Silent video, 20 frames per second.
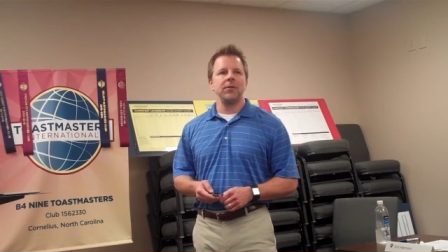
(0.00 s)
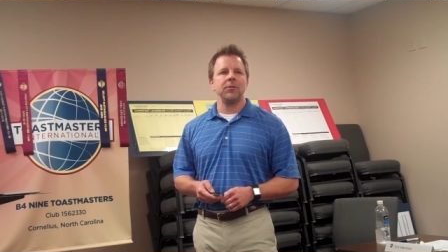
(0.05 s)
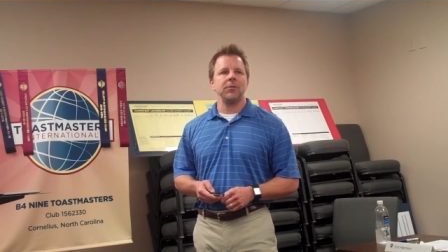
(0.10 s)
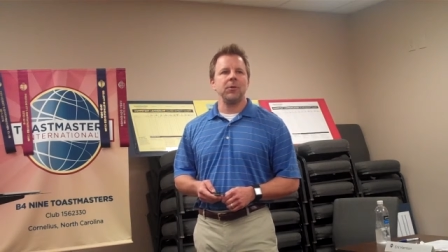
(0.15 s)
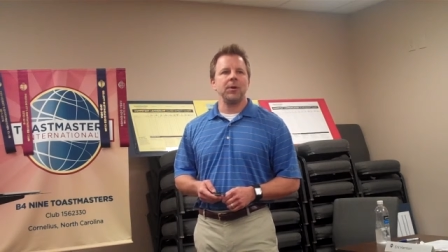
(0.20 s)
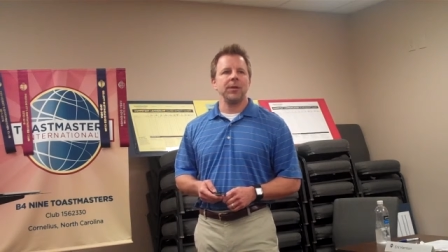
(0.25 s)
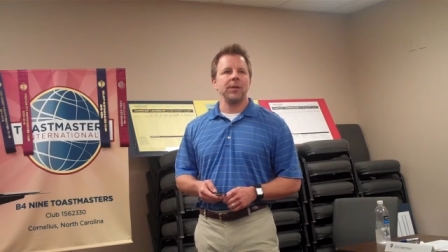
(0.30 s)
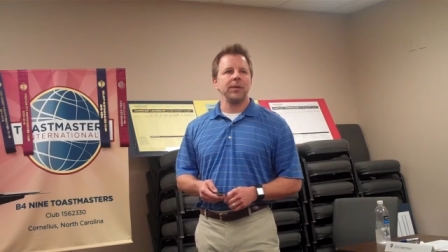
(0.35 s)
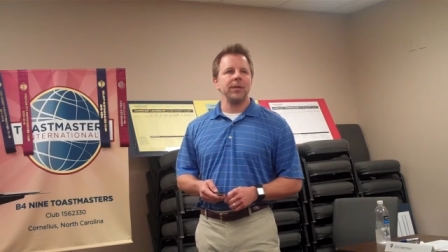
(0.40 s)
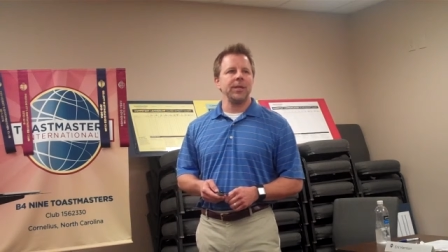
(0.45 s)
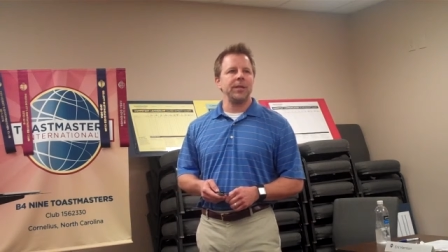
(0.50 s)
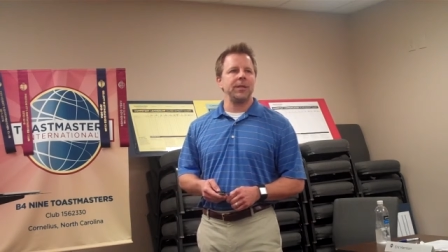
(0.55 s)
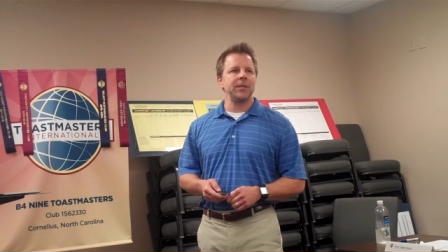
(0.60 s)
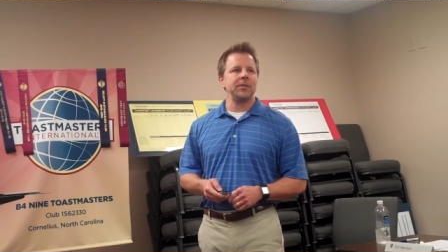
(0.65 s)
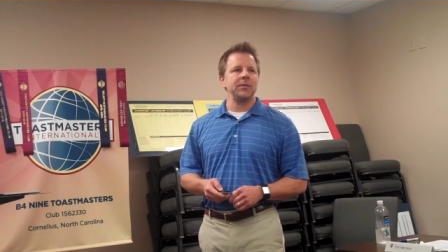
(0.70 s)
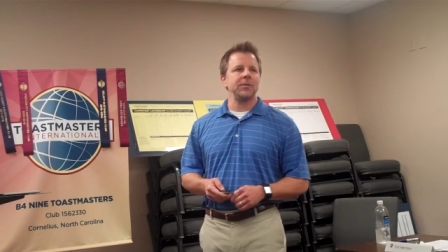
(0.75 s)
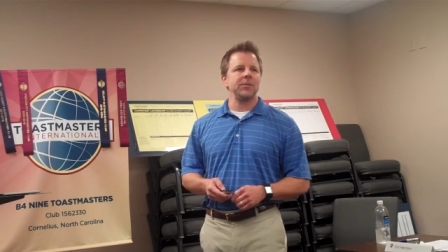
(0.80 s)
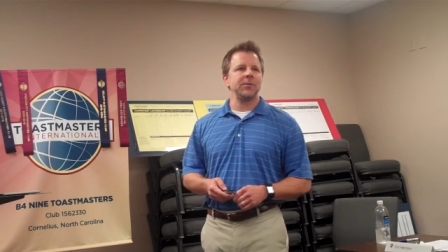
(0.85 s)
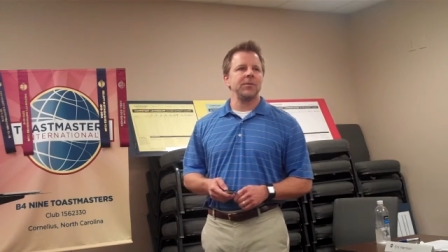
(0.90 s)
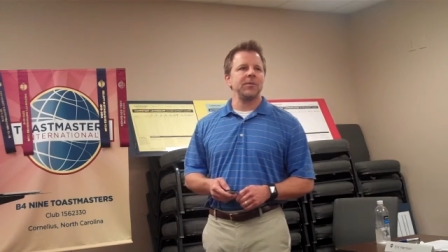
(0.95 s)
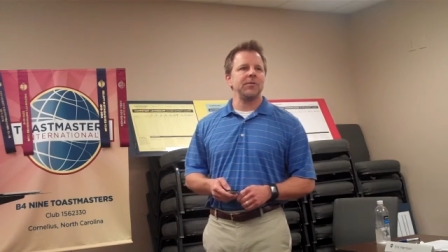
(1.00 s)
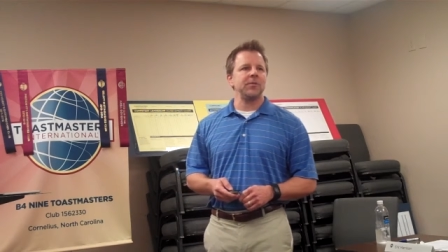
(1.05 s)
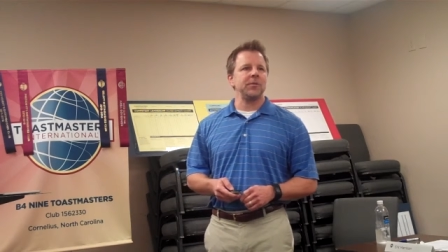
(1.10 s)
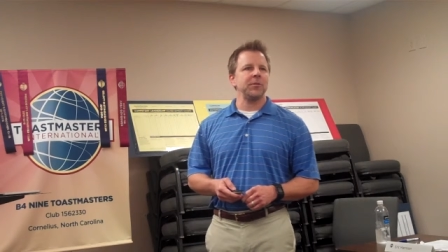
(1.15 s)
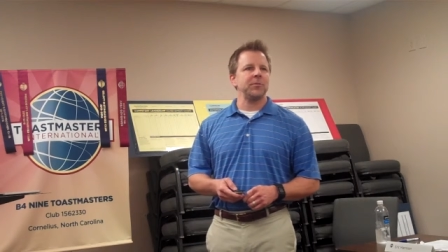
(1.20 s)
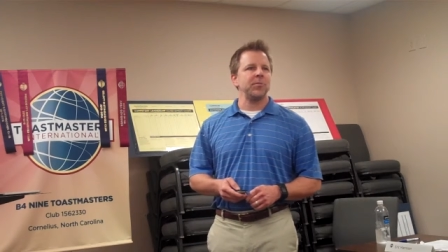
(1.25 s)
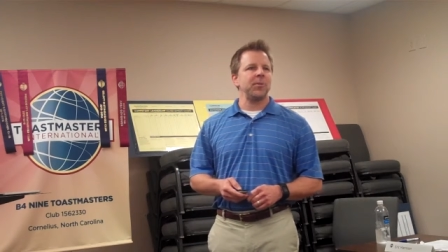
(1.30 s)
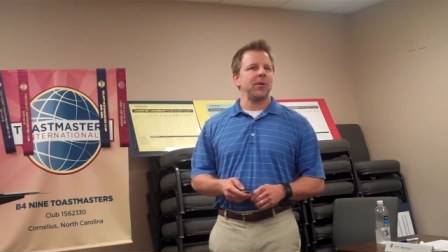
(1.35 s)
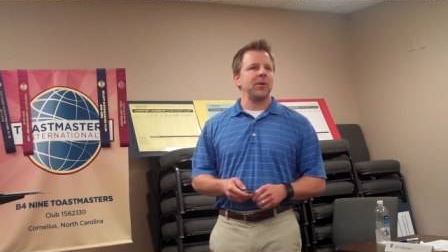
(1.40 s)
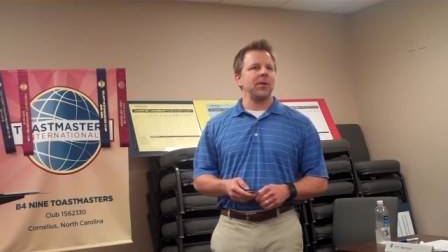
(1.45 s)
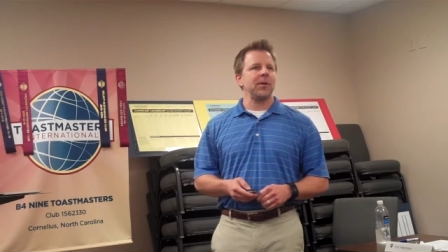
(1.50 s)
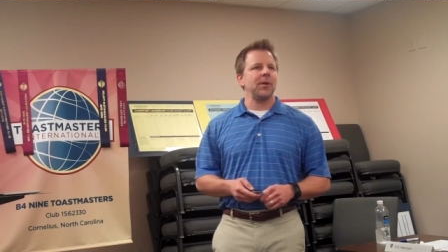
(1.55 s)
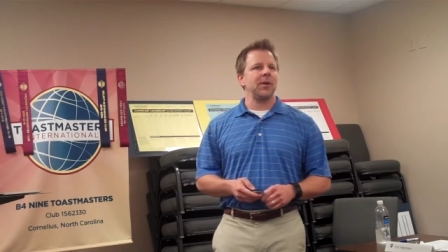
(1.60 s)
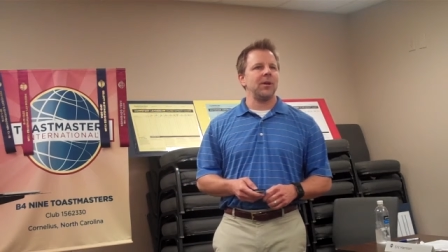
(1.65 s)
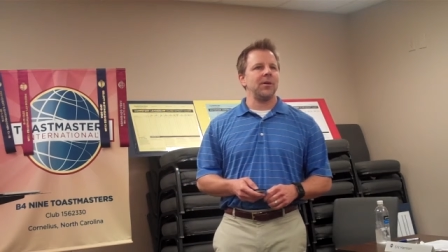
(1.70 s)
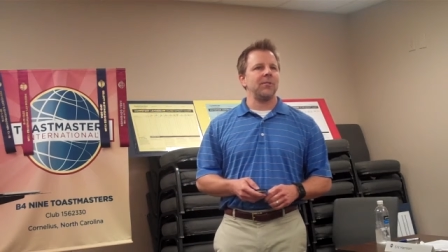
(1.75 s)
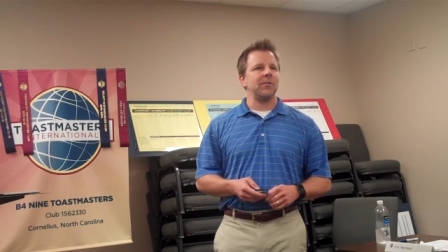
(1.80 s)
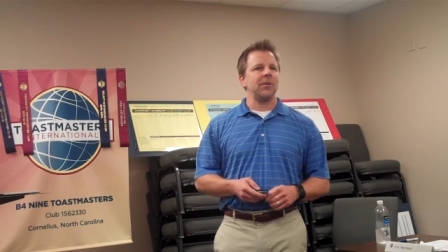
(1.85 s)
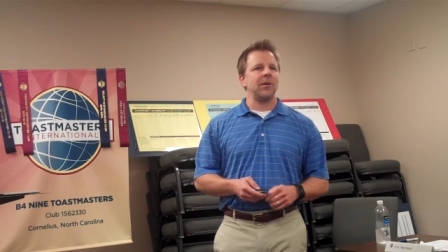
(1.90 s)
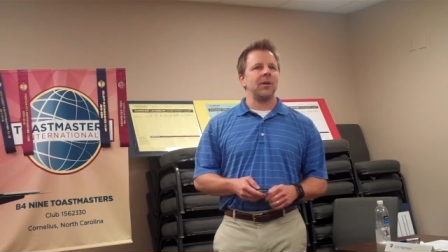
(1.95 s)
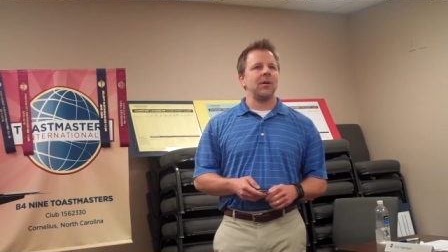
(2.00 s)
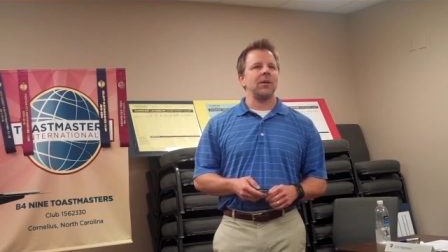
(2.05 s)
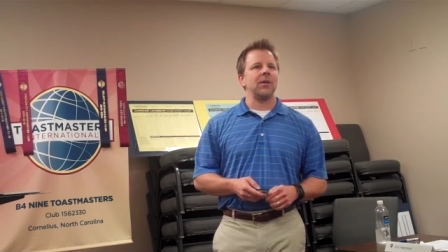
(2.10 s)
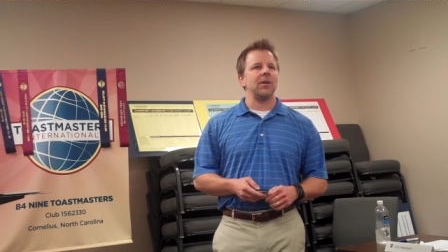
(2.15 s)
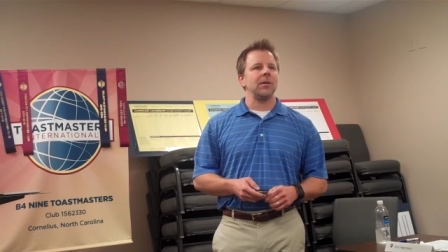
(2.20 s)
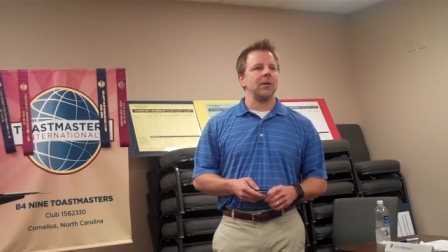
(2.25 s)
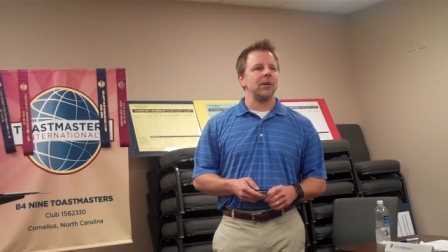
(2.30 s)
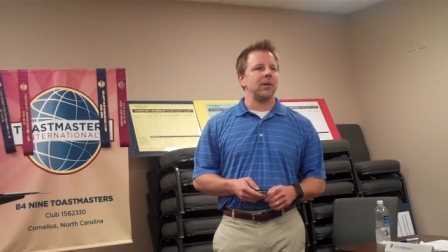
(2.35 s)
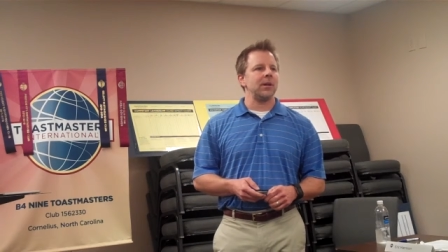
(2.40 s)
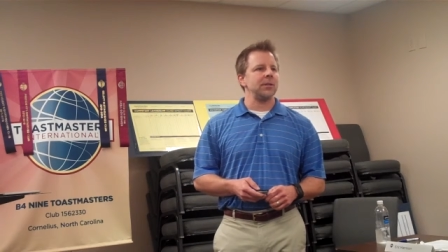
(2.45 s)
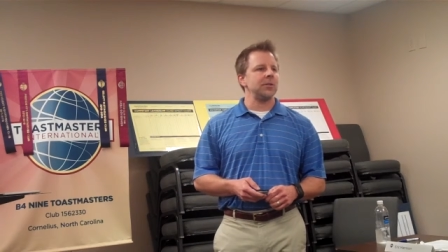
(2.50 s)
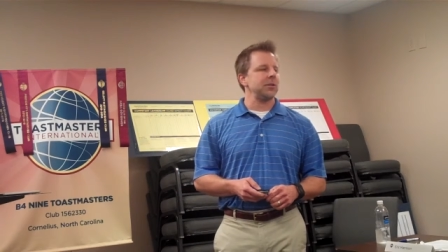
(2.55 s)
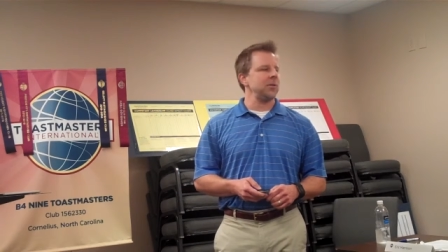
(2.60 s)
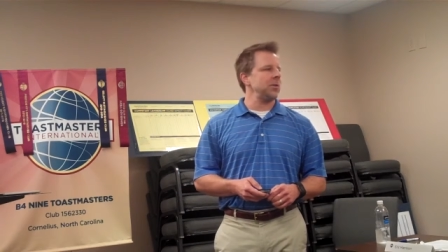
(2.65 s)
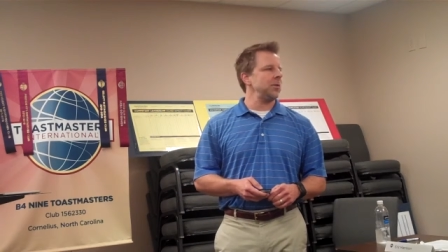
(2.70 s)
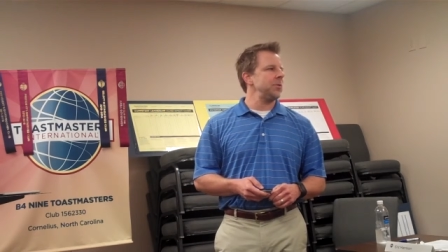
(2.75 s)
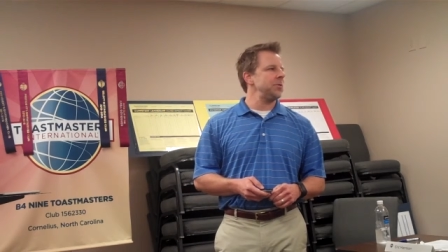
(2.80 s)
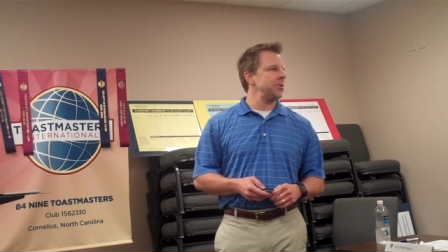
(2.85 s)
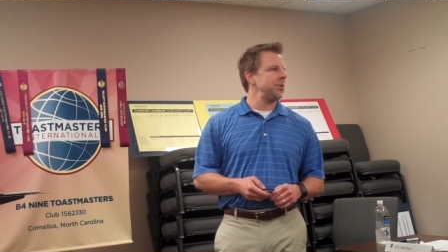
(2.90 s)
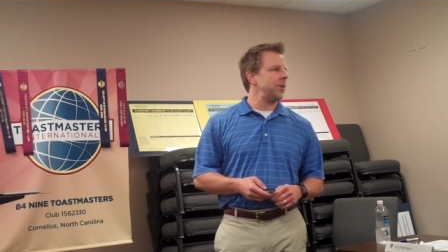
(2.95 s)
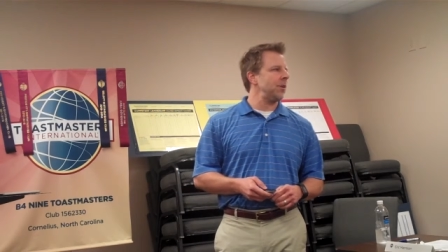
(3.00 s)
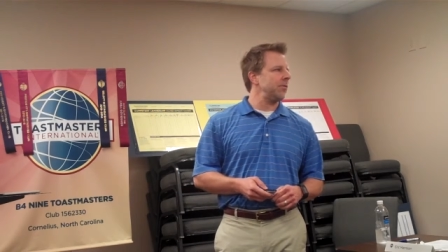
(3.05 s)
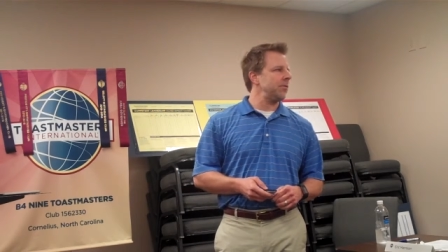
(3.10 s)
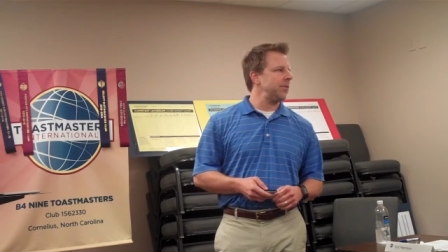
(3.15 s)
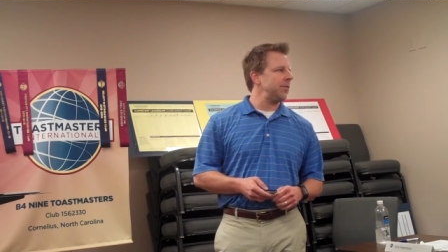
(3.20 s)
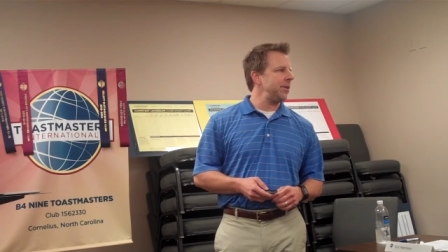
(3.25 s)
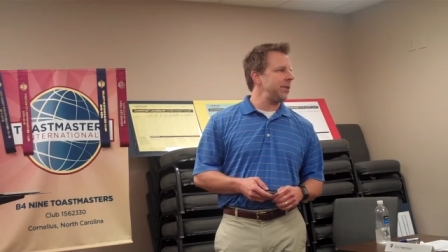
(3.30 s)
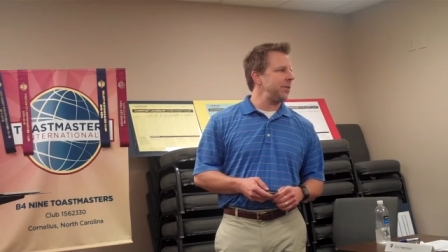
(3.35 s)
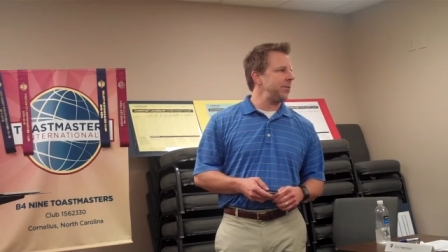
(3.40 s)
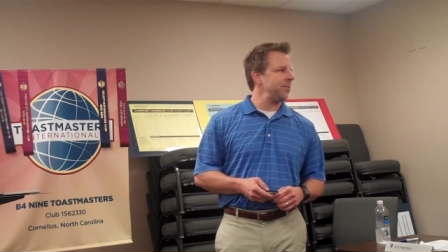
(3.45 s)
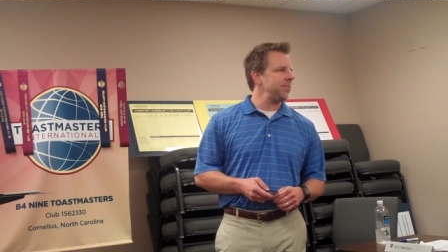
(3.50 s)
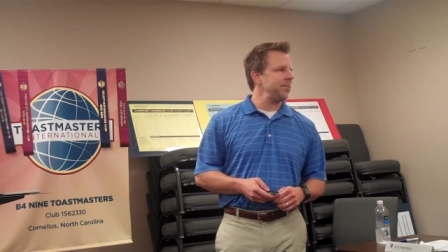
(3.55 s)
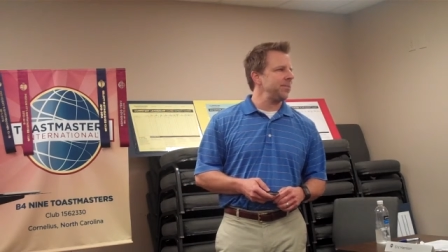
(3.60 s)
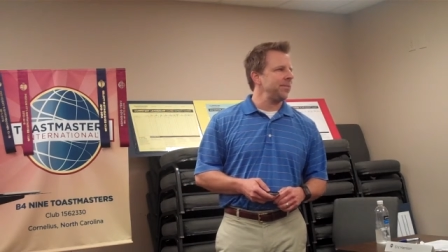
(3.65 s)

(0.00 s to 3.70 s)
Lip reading: who's going to lead us through the first part of our solution overview.